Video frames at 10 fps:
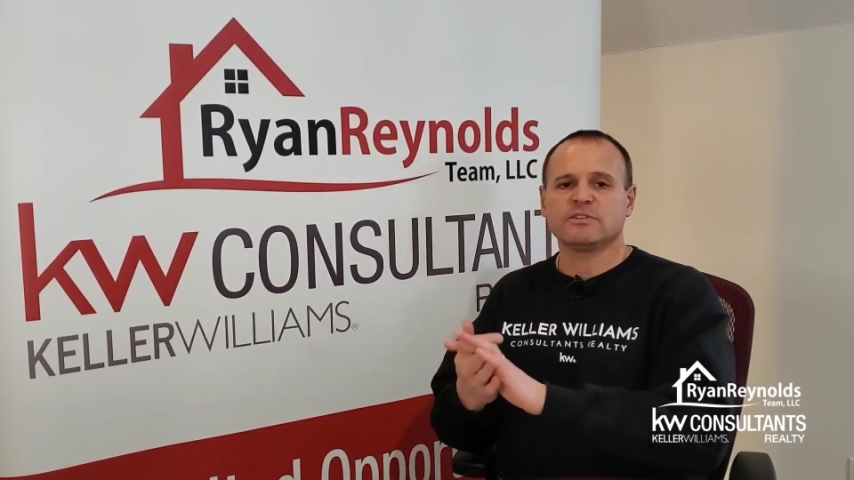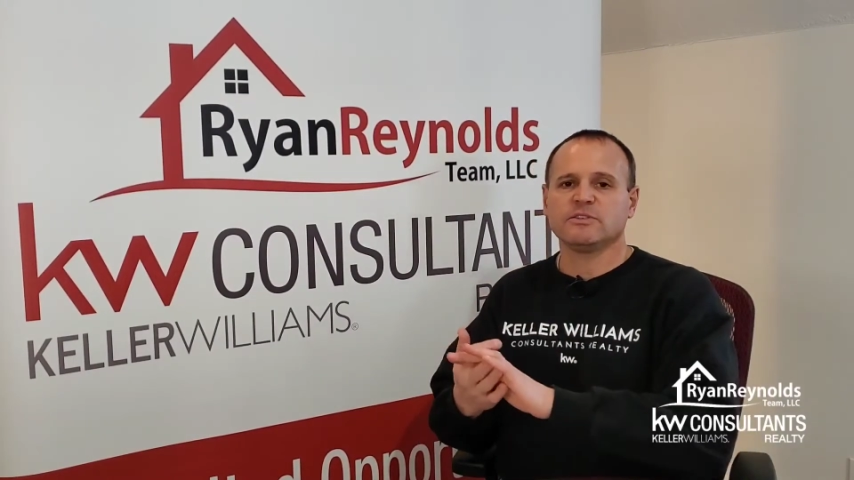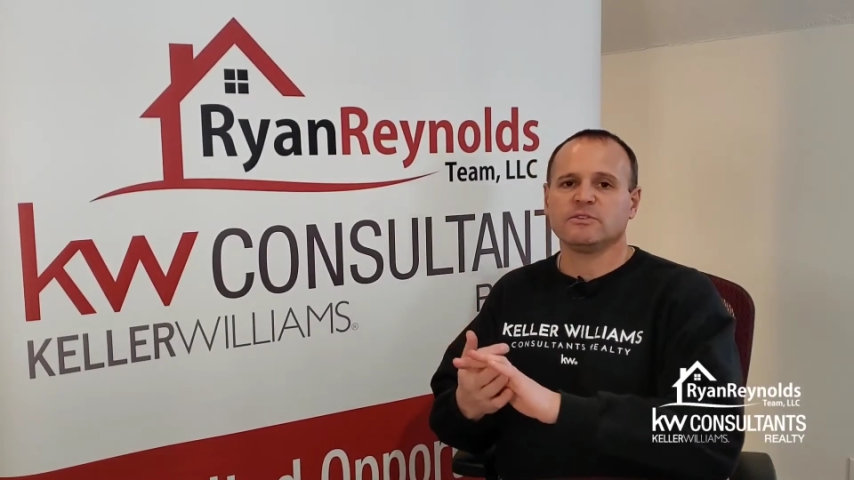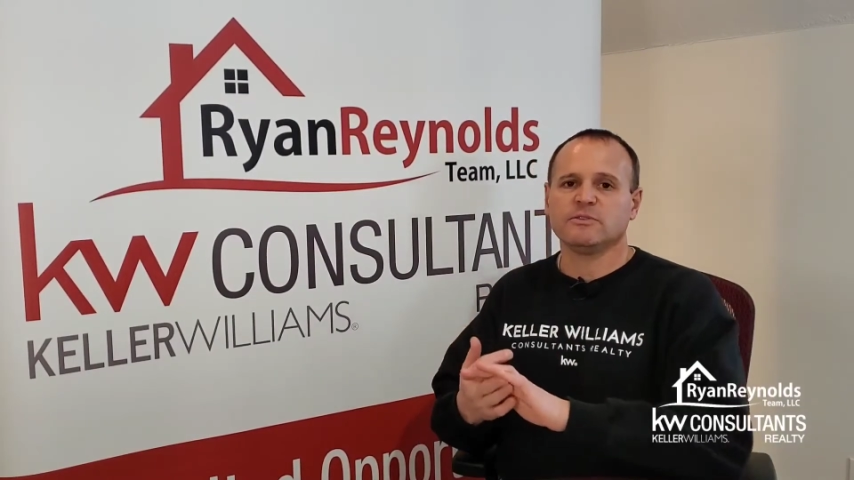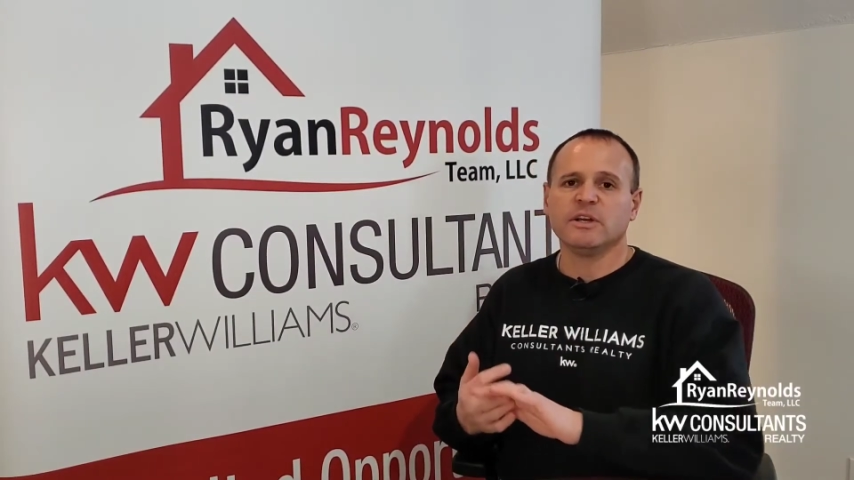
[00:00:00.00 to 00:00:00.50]

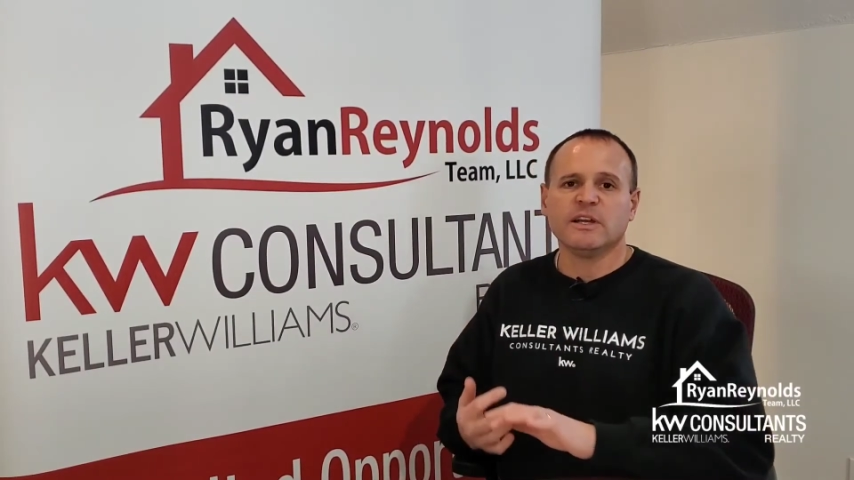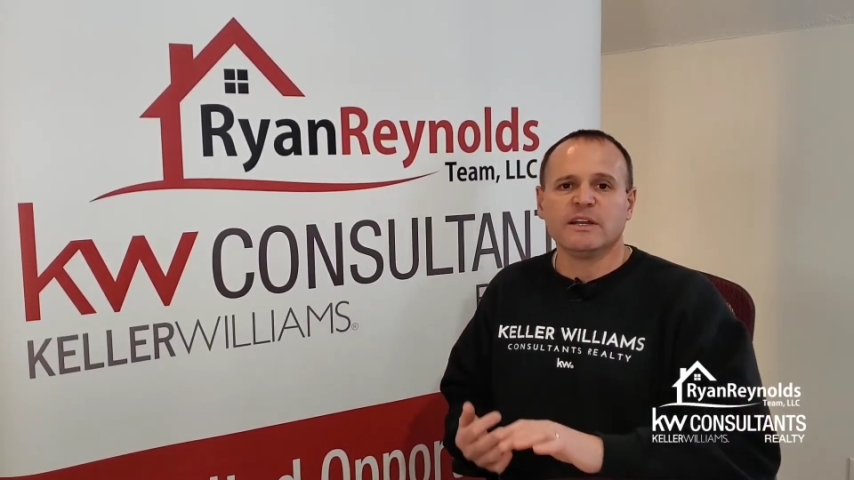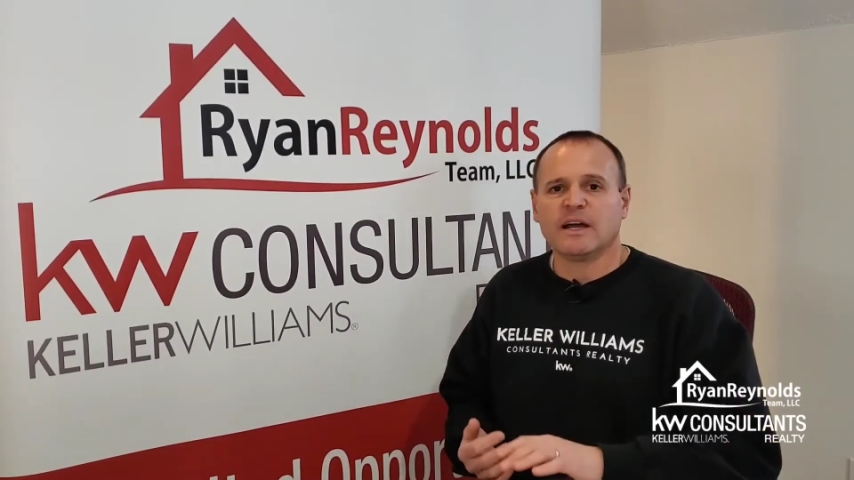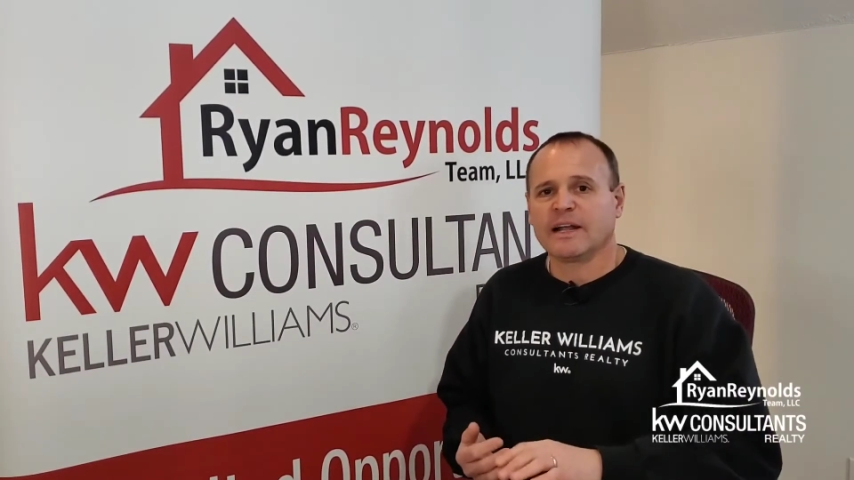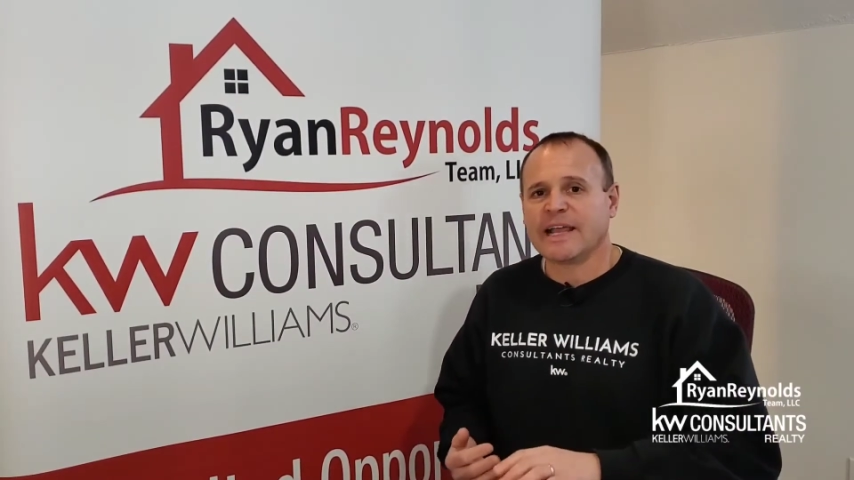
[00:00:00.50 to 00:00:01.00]
to
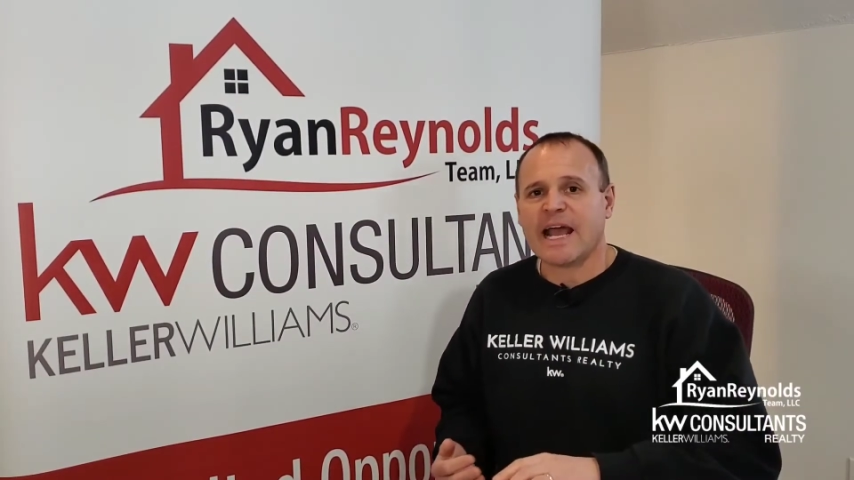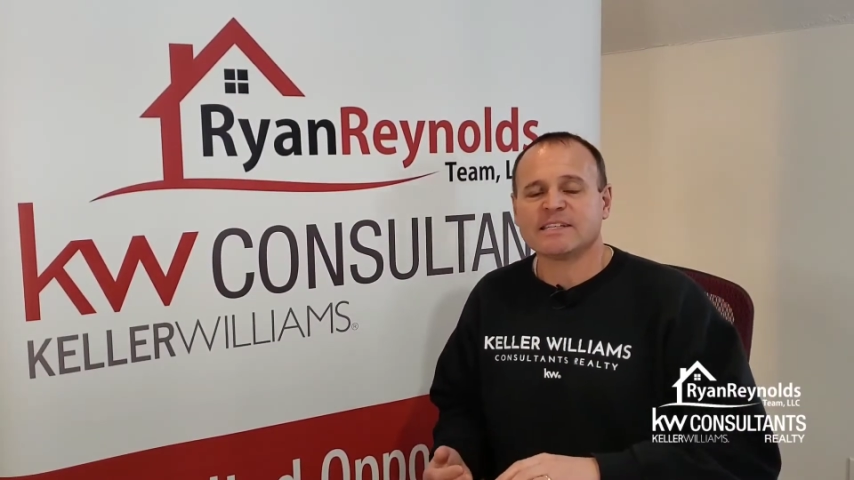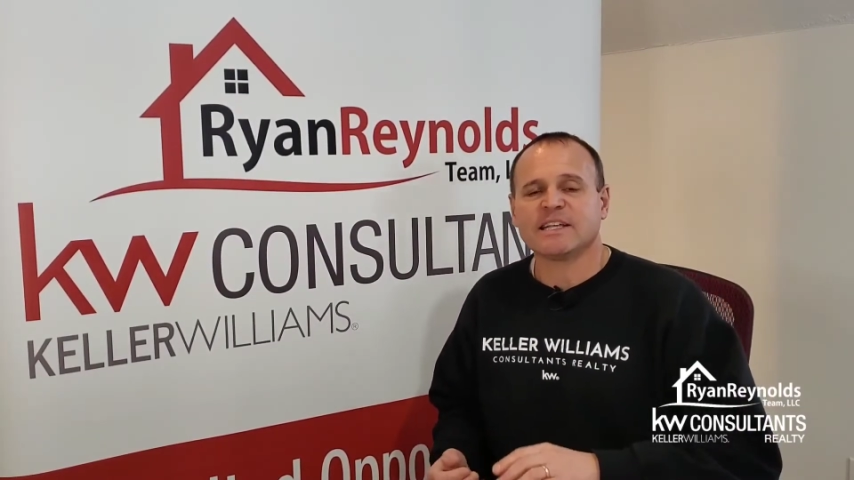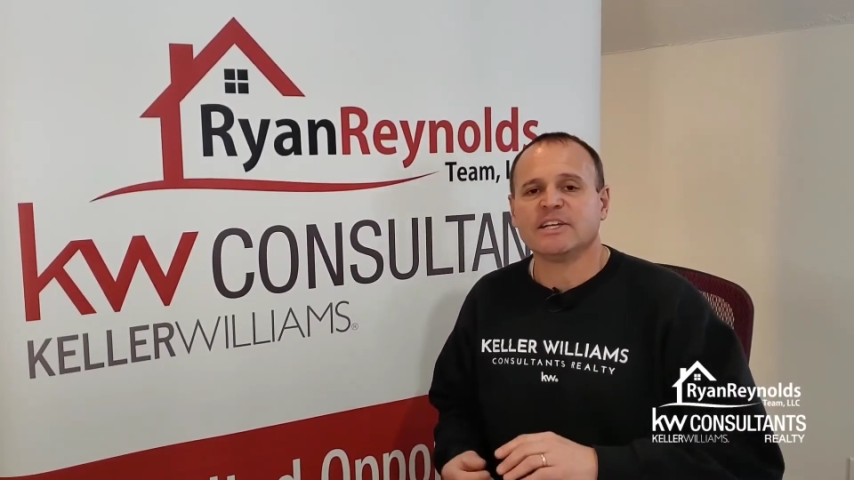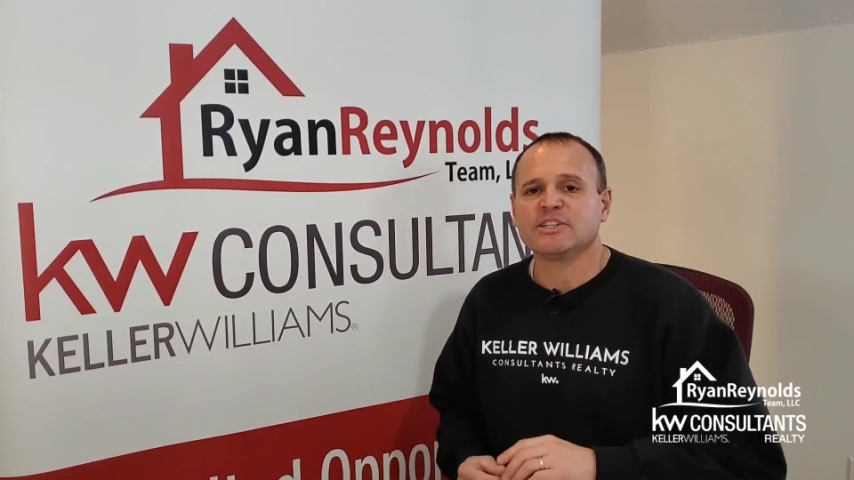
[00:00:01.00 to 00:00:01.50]

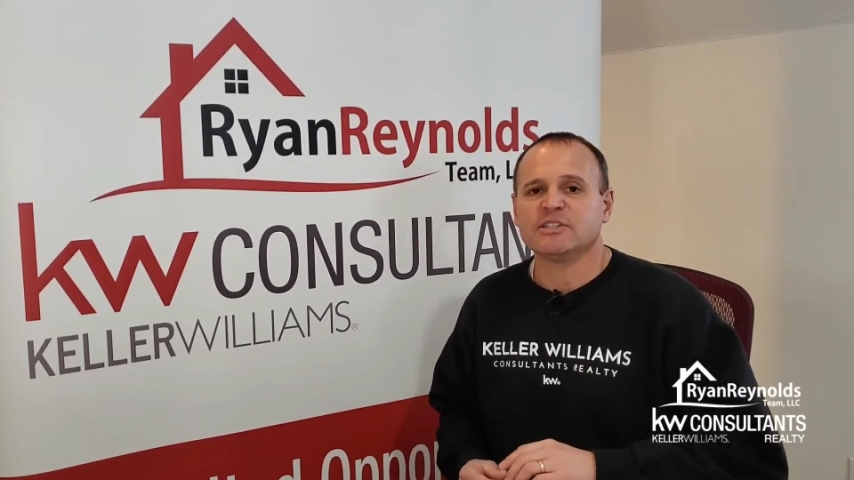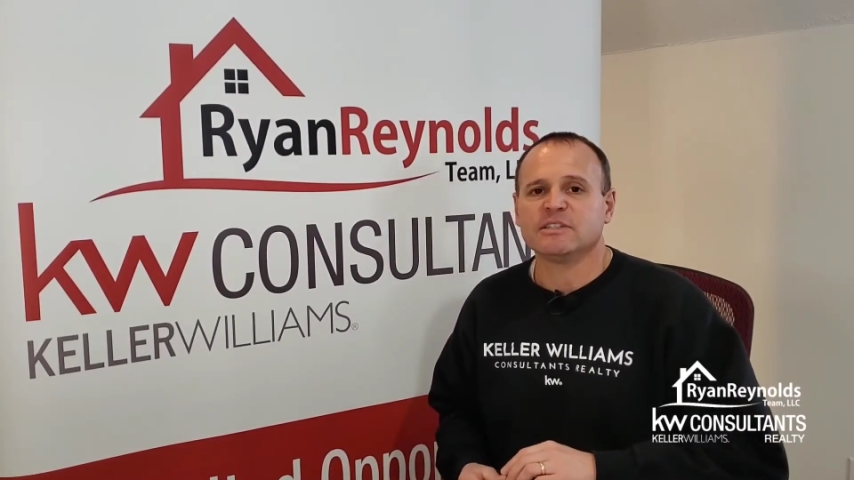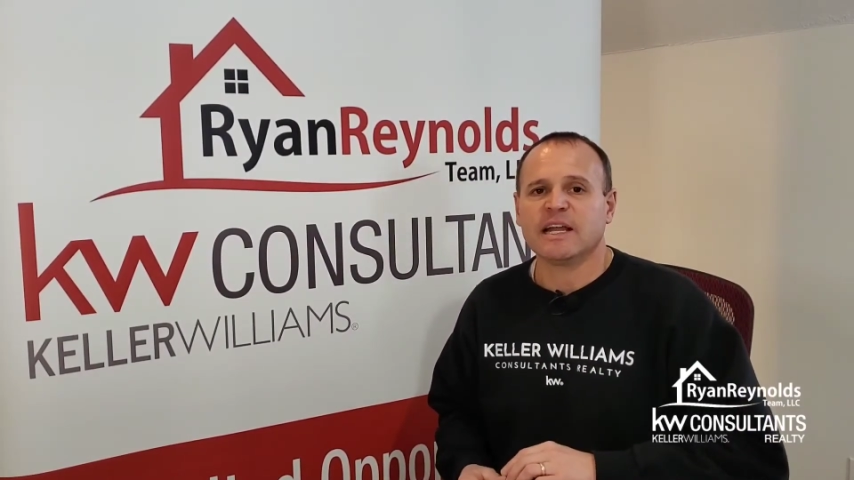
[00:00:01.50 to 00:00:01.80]
gas stations.